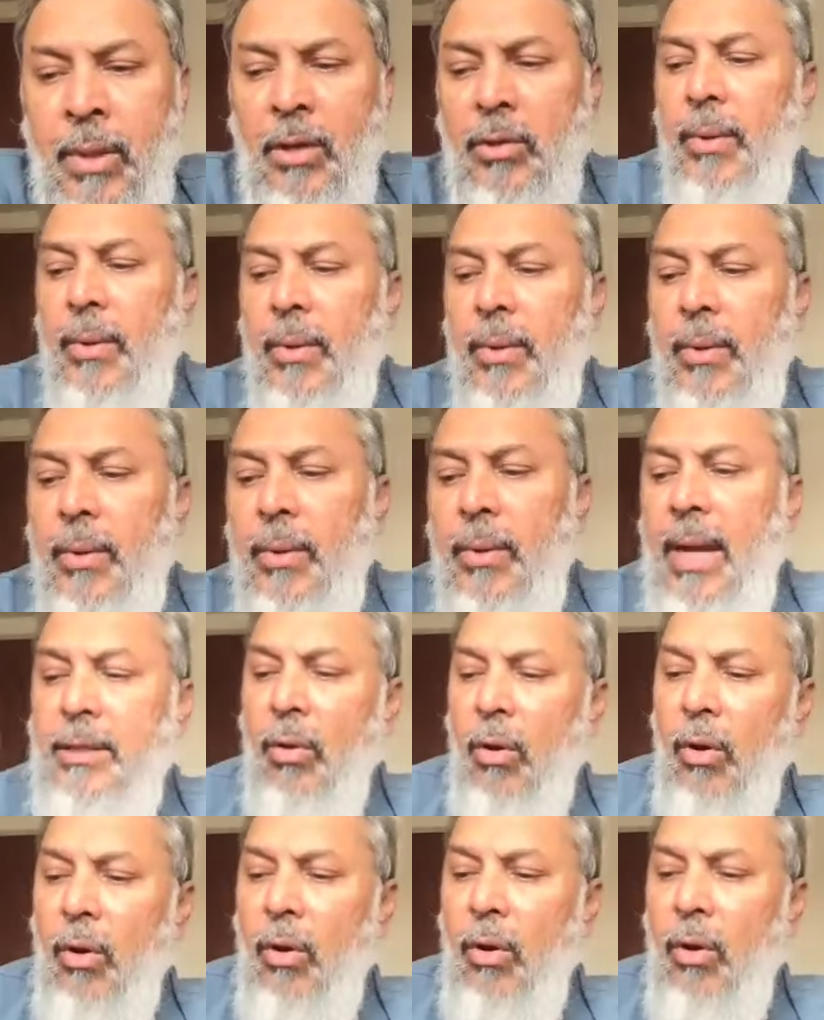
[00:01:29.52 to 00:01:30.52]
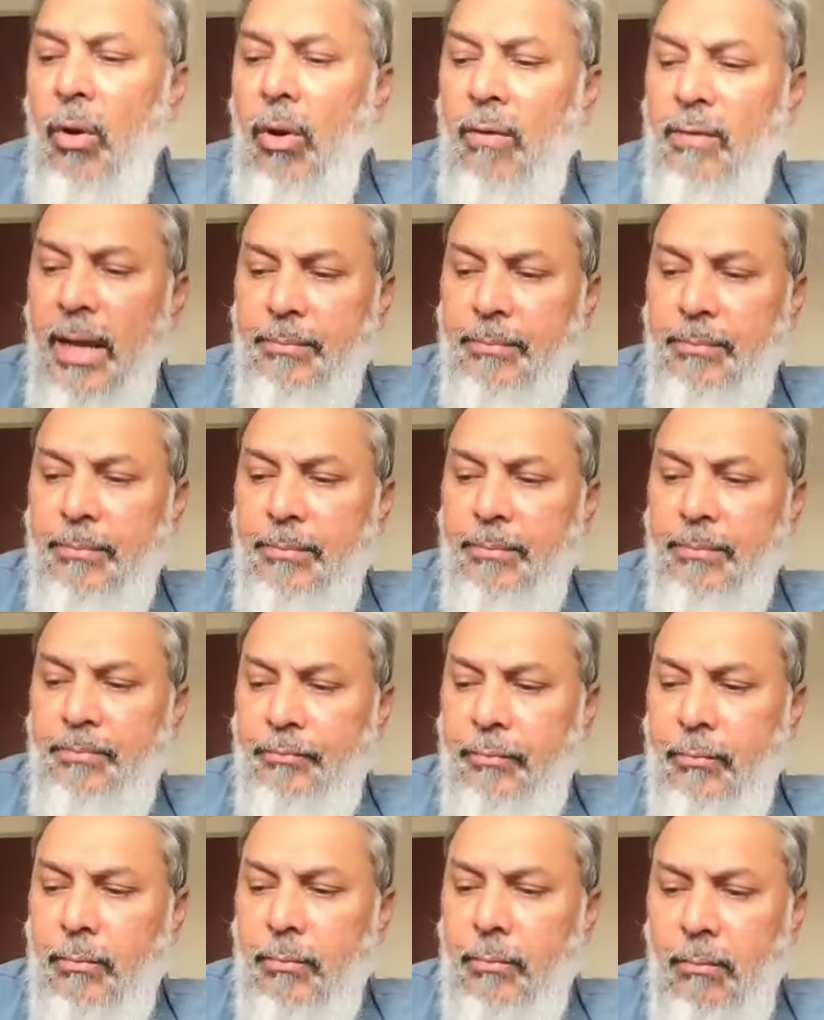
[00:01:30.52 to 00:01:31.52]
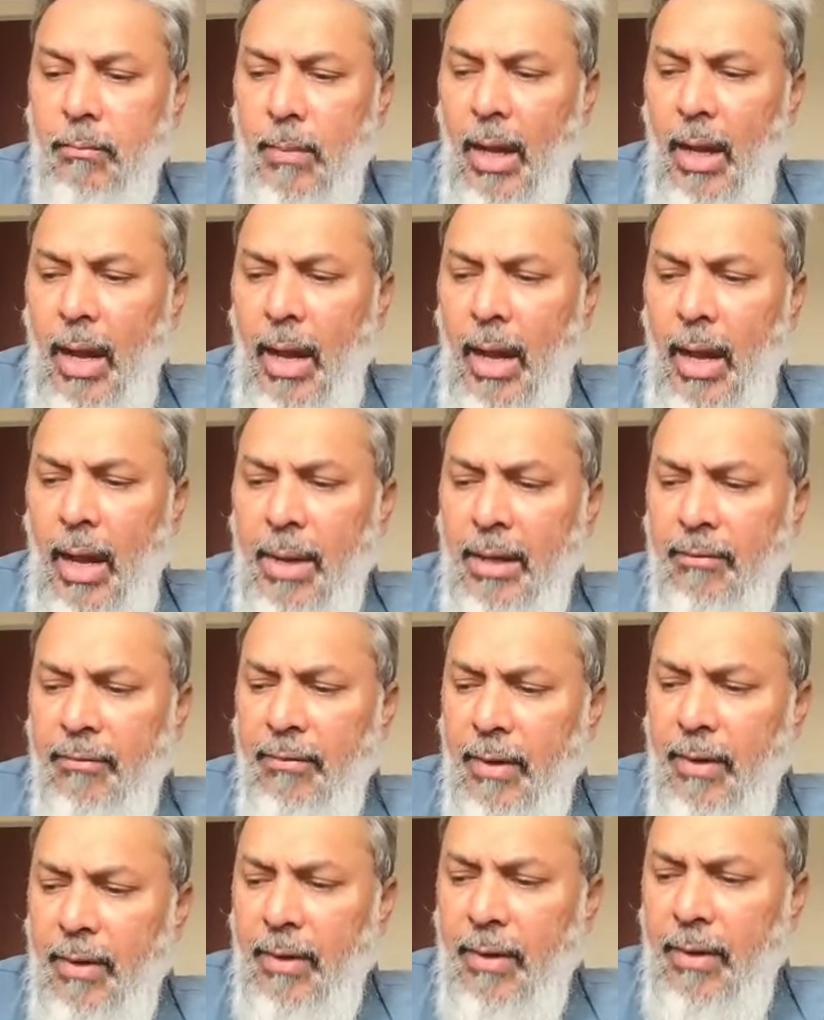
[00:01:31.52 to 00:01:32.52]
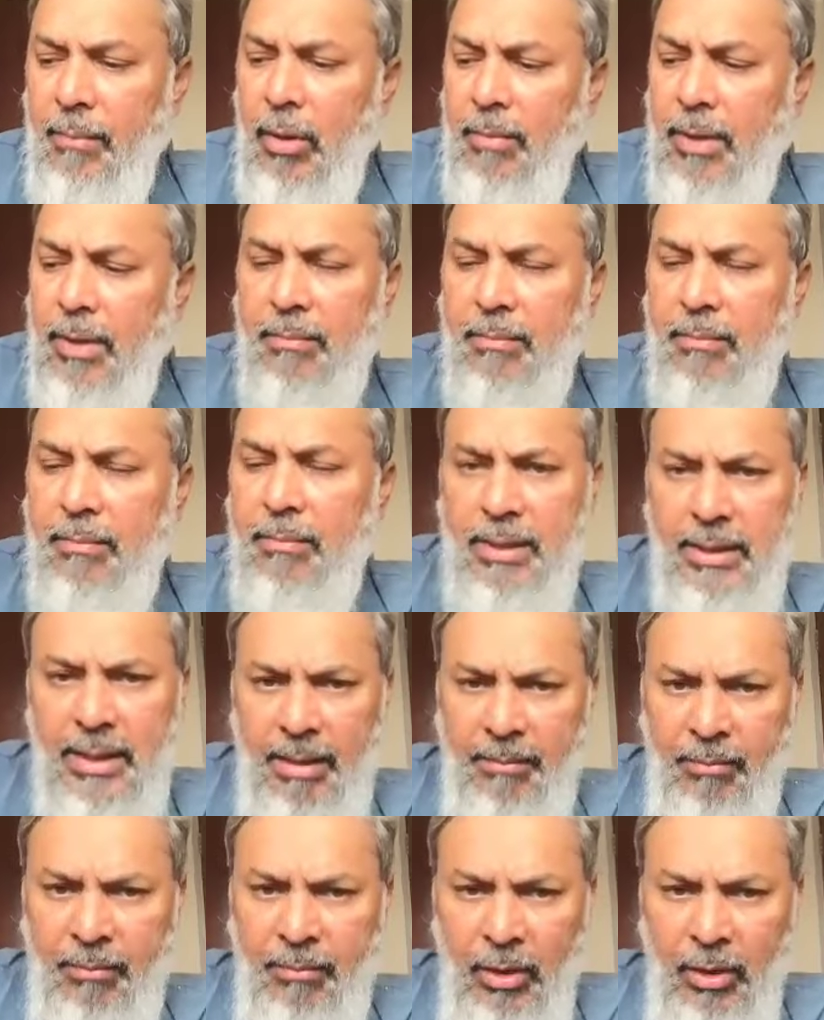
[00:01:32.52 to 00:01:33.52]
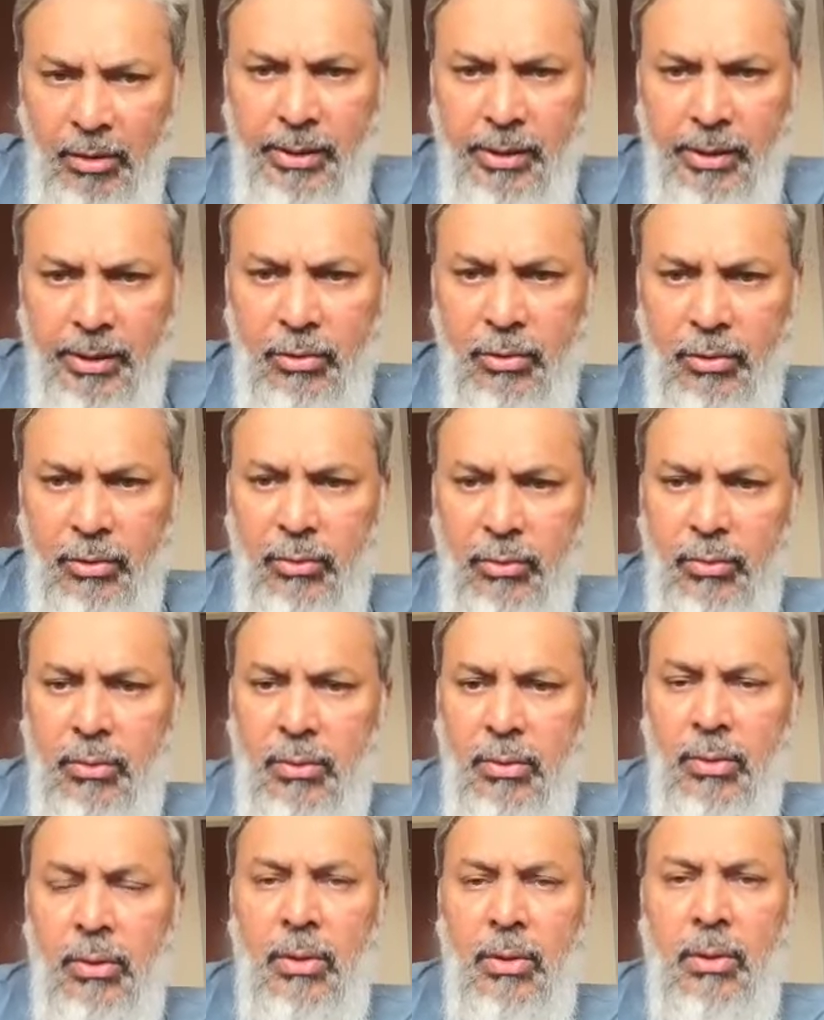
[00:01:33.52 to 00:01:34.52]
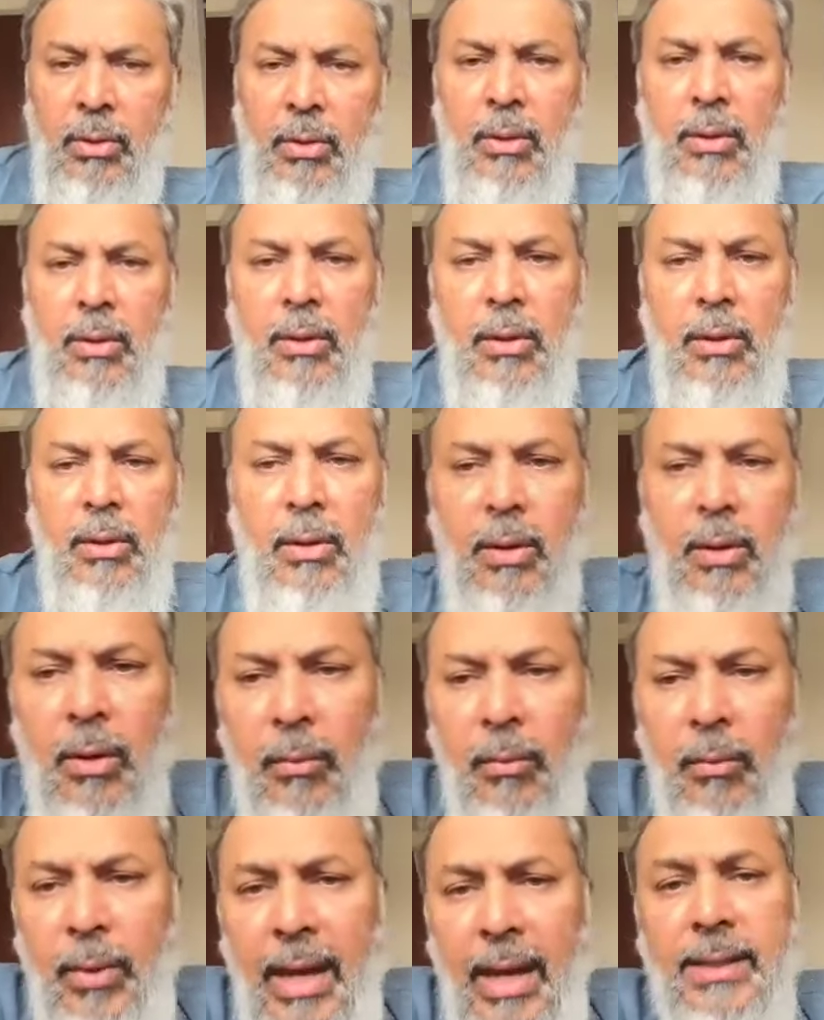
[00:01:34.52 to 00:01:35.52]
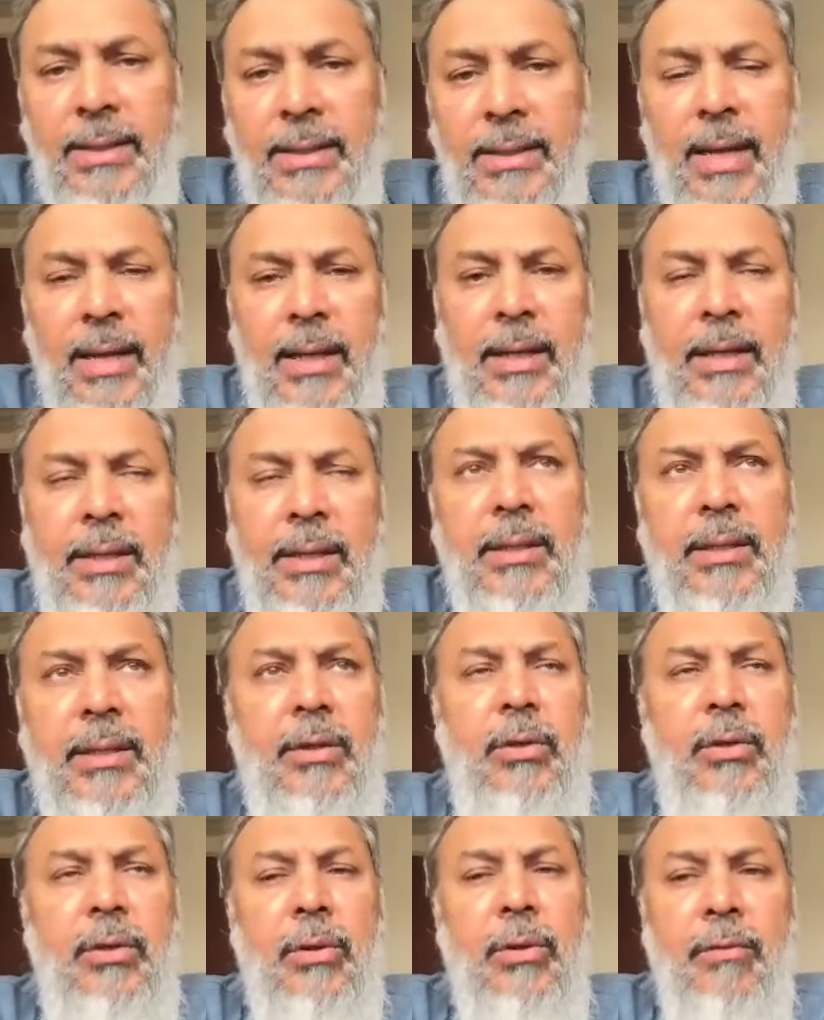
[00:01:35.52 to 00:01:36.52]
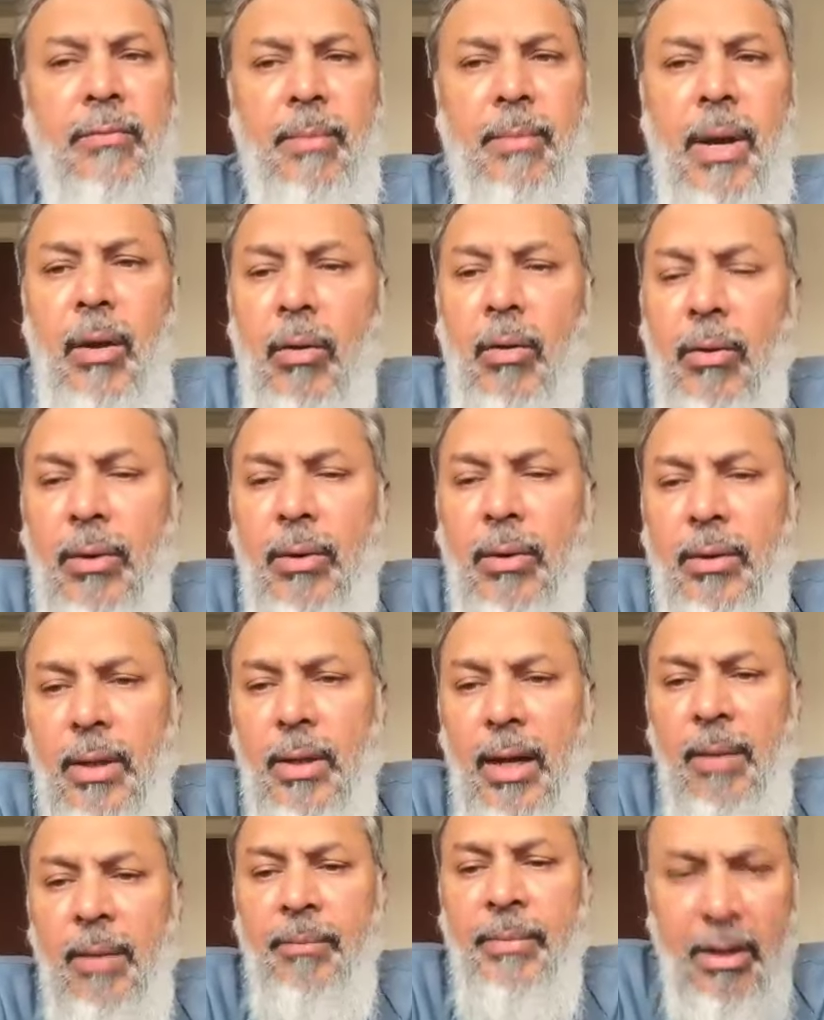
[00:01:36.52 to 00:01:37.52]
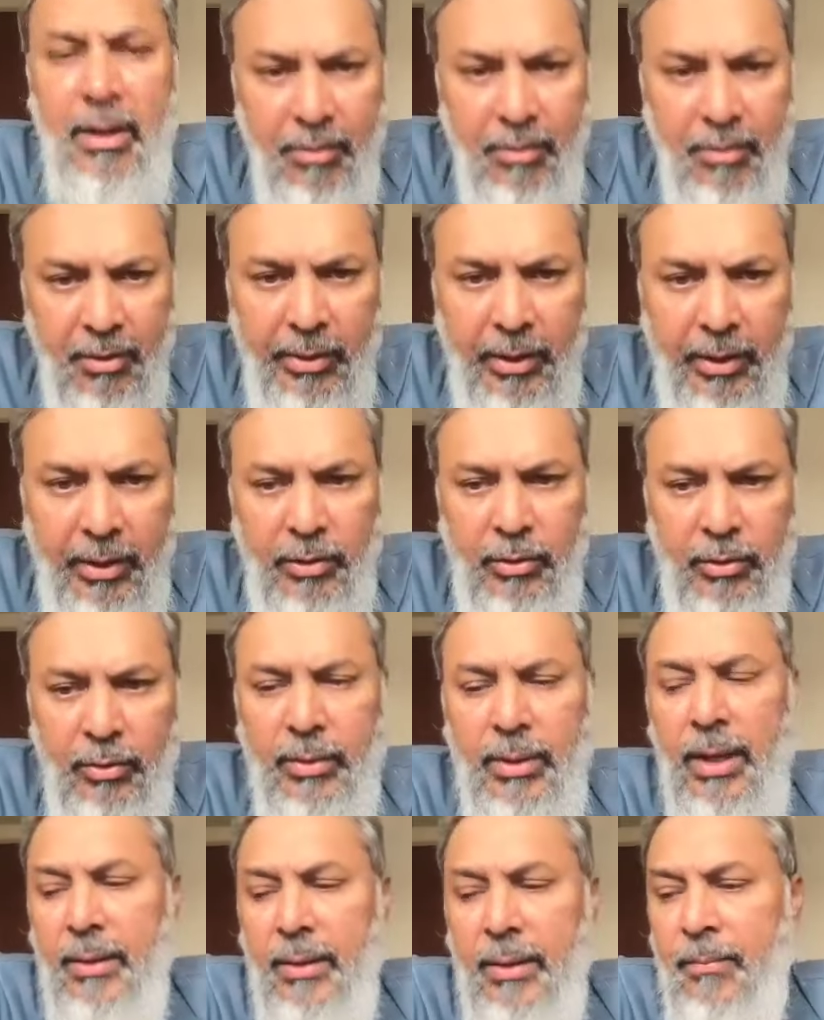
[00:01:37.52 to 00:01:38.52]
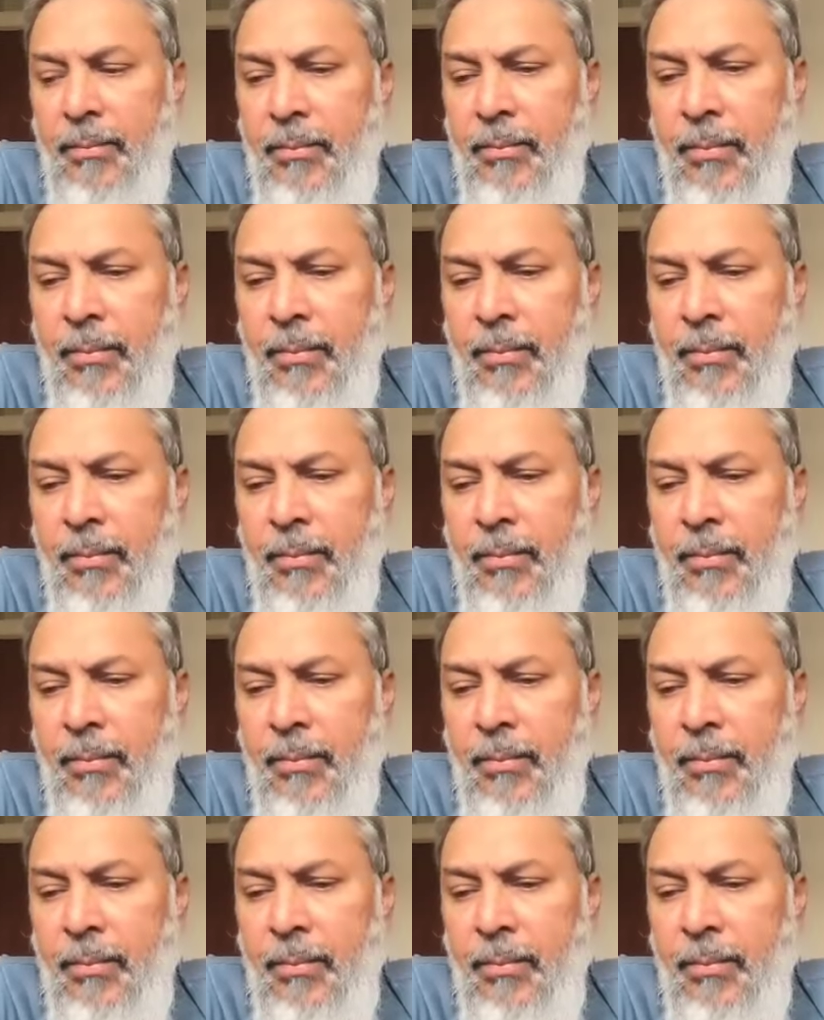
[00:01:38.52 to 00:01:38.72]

So when I saw all of that, I made a firm commitment that I'm not going to, when I start an institute of my own, I'm never going to do that.